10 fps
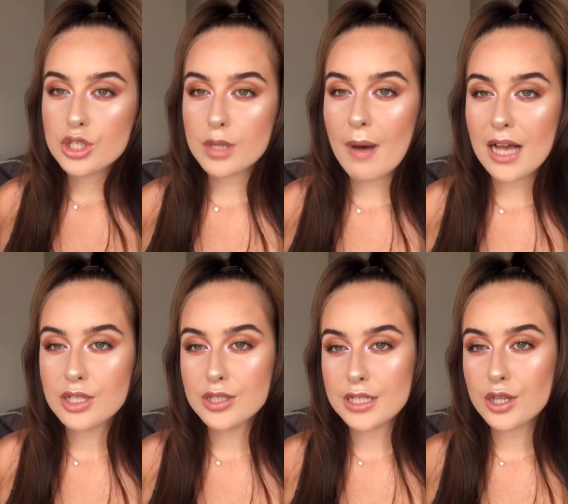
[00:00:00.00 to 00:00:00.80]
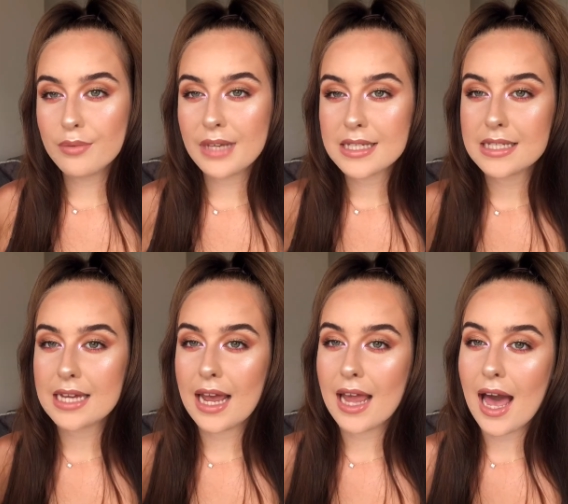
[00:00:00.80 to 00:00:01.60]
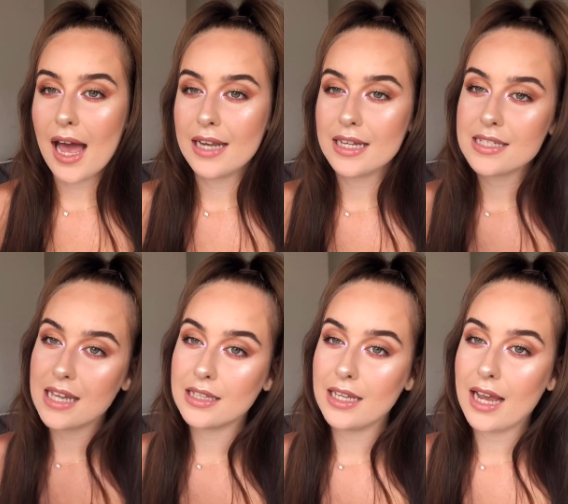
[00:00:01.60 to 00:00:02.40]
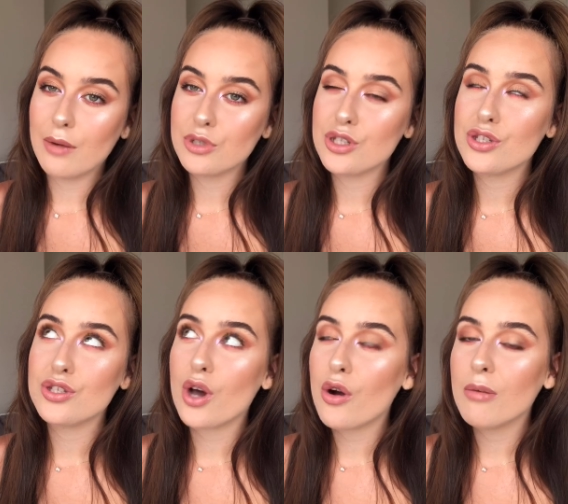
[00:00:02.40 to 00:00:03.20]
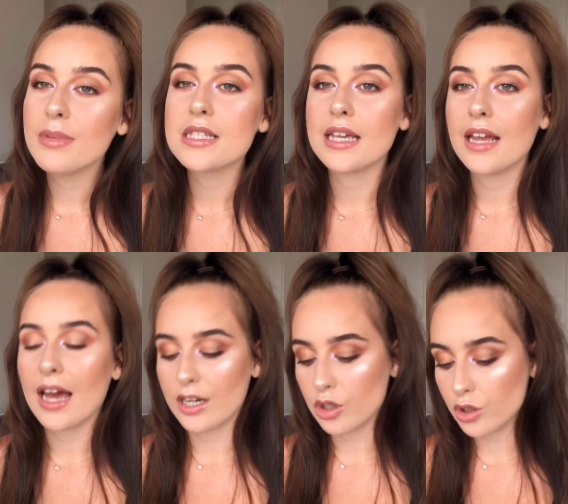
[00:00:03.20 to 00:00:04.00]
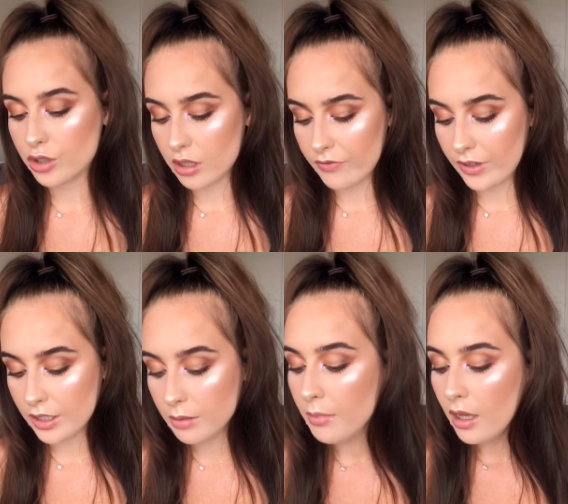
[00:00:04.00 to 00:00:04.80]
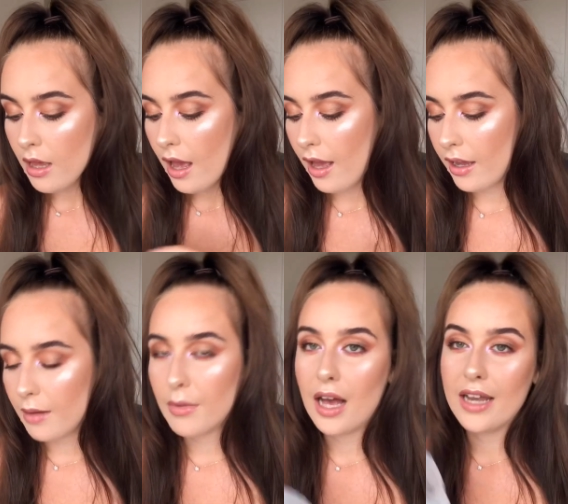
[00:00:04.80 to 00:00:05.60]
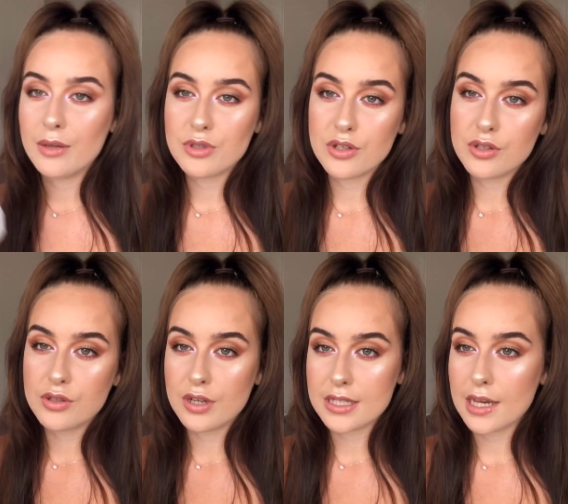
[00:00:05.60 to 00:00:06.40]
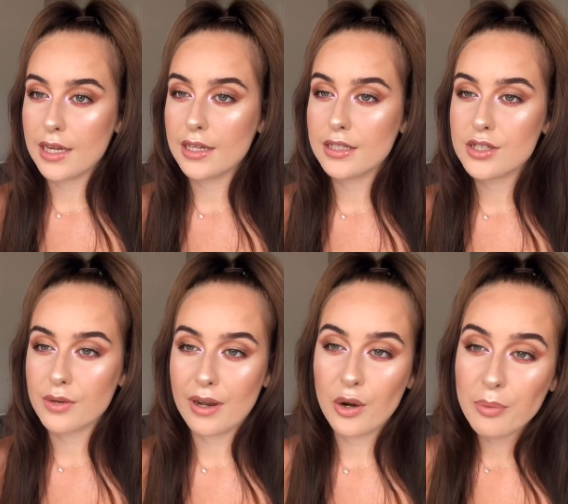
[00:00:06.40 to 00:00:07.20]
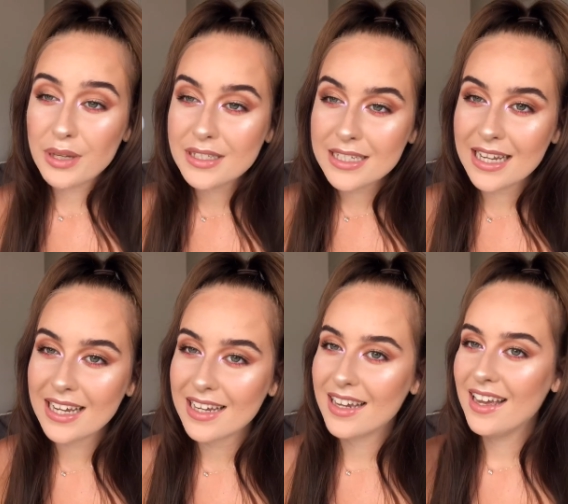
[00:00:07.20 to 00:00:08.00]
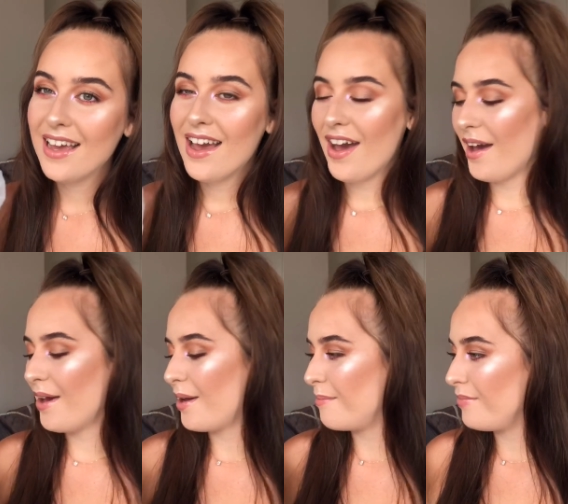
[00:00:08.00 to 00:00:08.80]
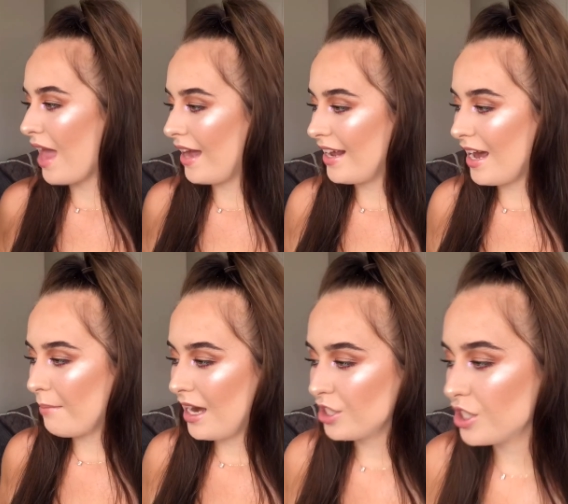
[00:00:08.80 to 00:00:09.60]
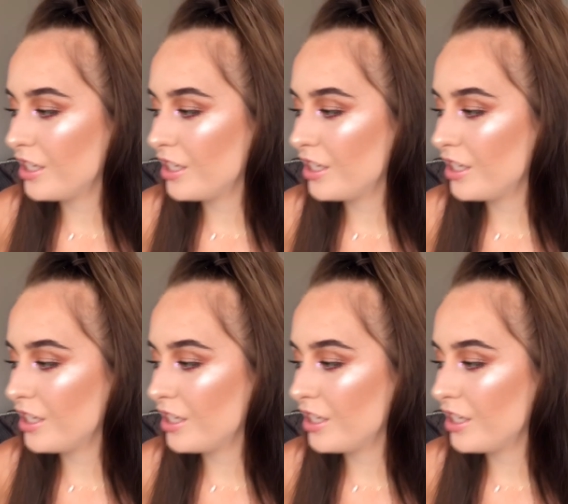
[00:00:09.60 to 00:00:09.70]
the parcel did come yesterday and sadly I was so busy and I could not film and I was also too excited, so I opened it and I am actually